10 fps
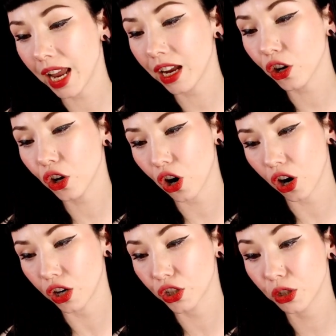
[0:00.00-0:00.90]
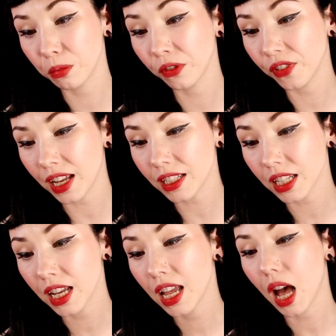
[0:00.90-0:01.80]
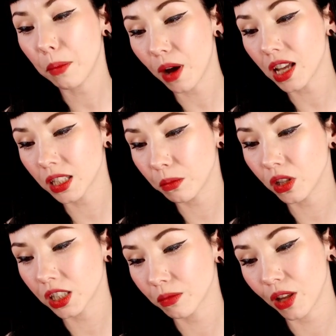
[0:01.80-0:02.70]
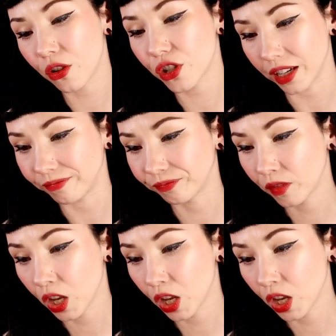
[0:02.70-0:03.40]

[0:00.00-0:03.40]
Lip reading: tanker cars to prevent a possible explosion,